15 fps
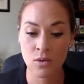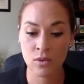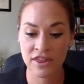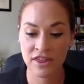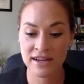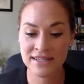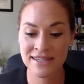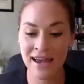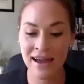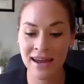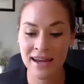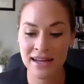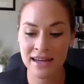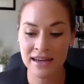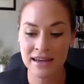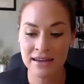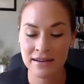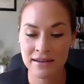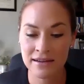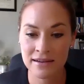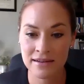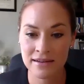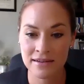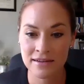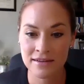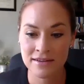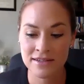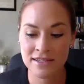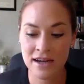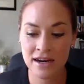with anxiety,
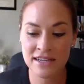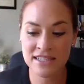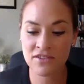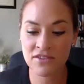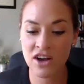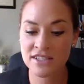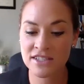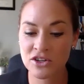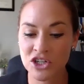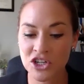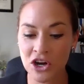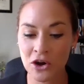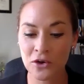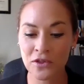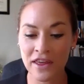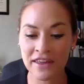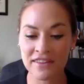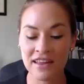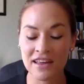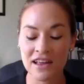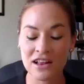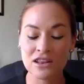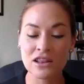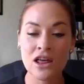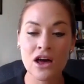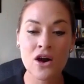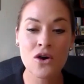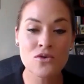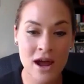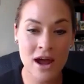studies have also showed that
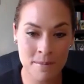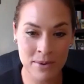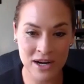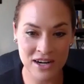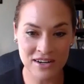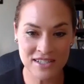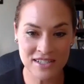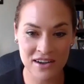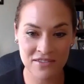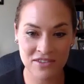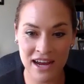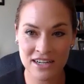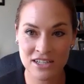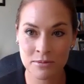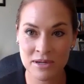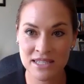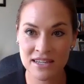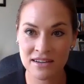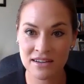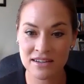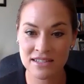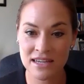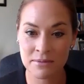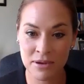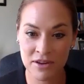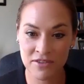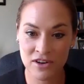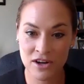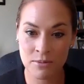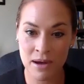low numbers of lactobacillus and
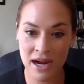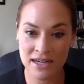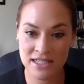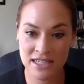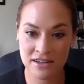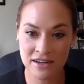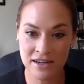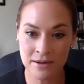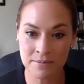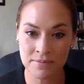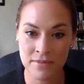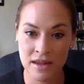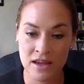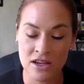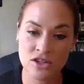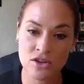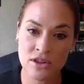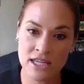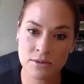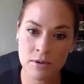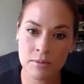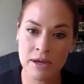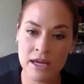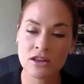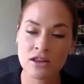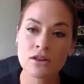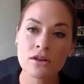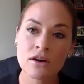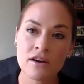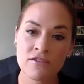bifidobacterium. So that's where we can
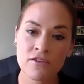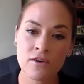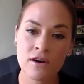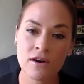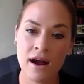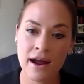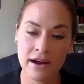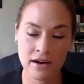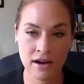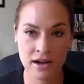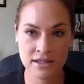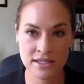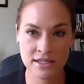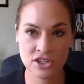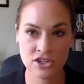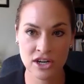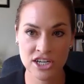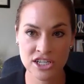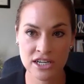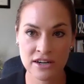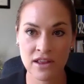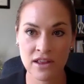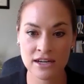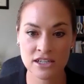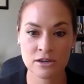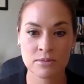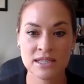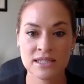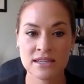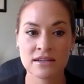look for a higher concentration of
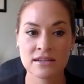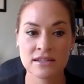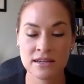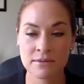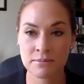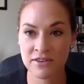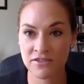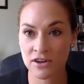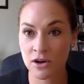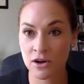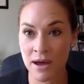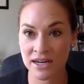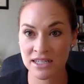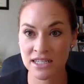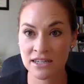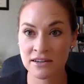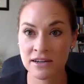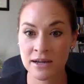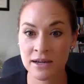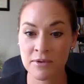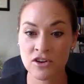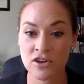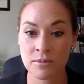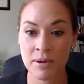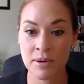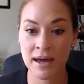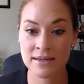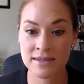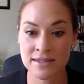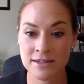lactobacillus and bifidobacterium if your
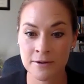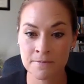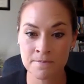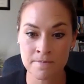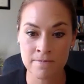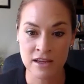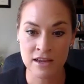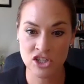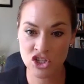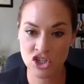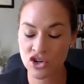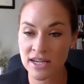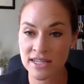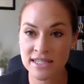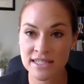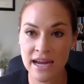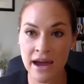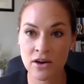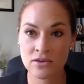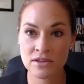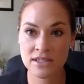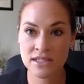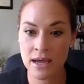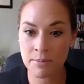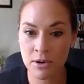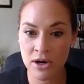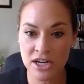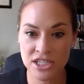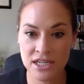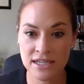pet's stressed out,
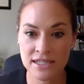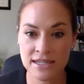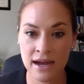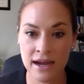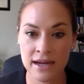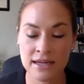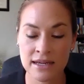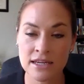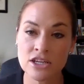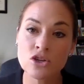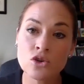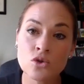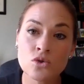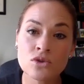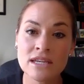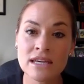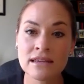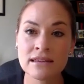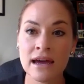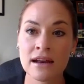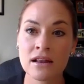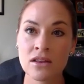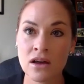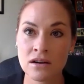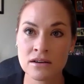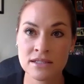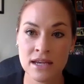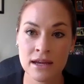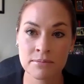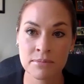separation anxiety, using that
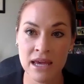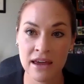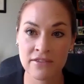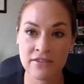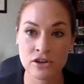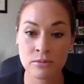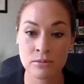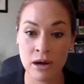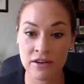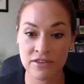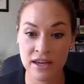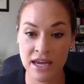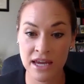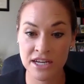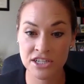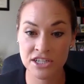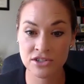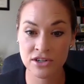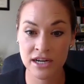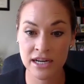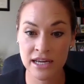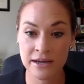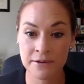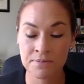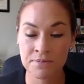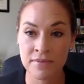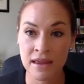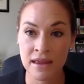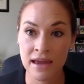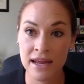alongside behavioral modification training,
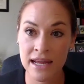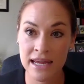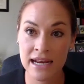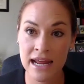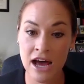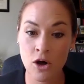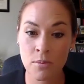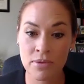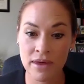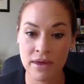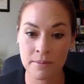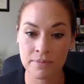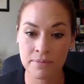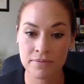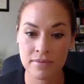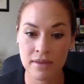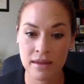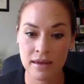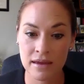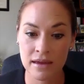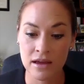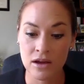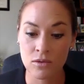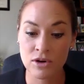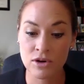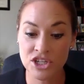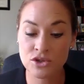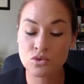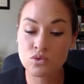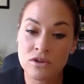and it can help them, which
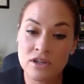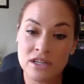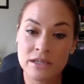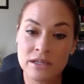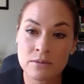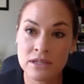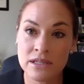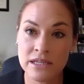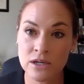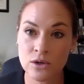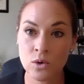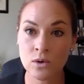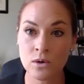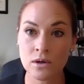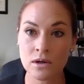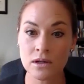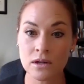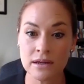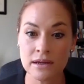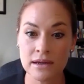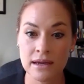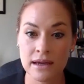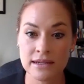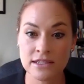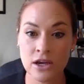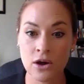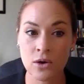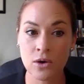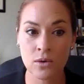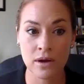is really, really cool.
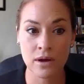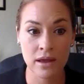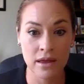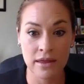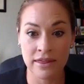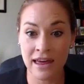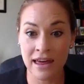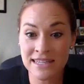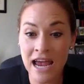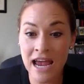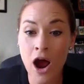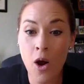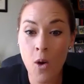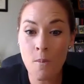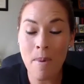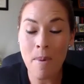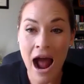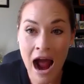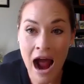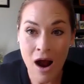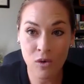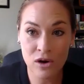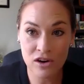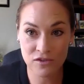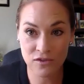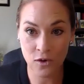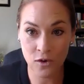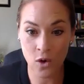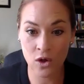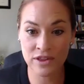So that's how
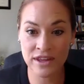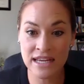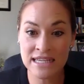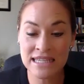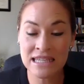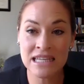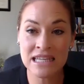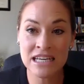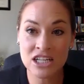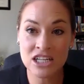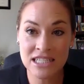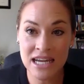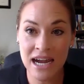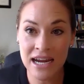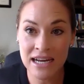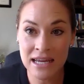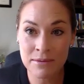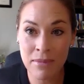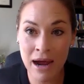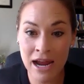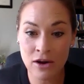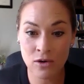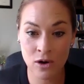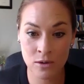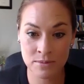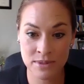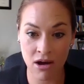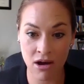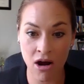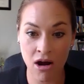powerful these little tiny
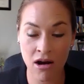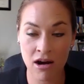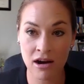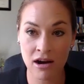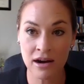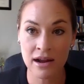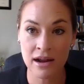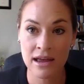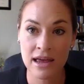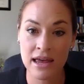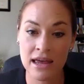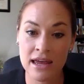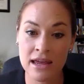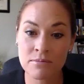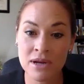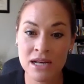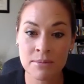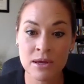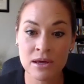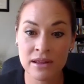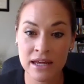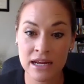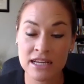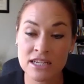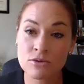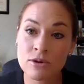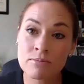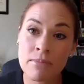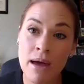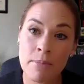microbes are in manipulating, because
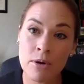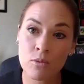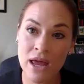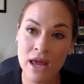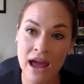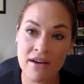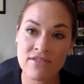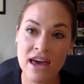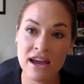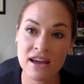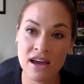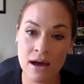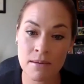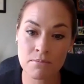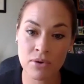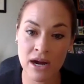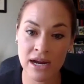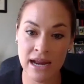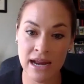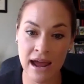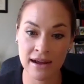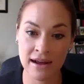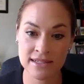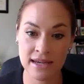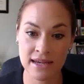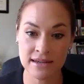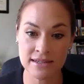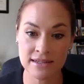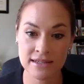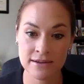remember, we have that gut-brain
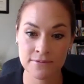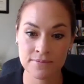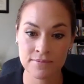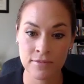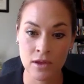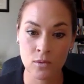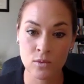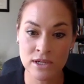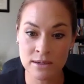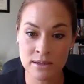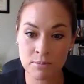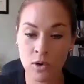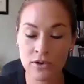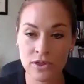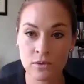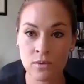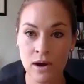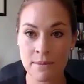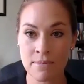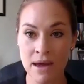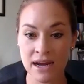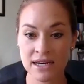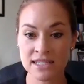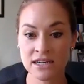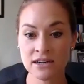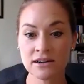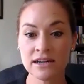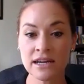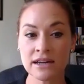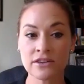axis. We support the right
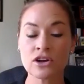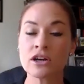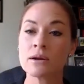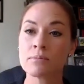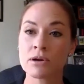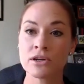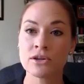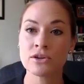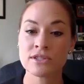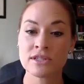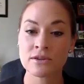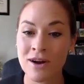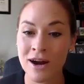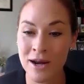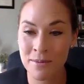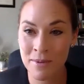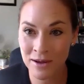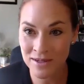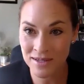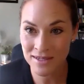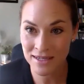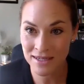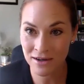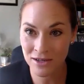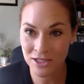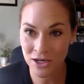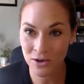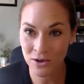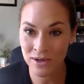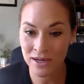bacteria. They're going to produce the right amounts of
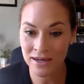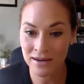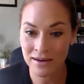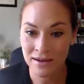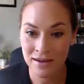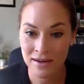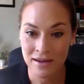serotonin,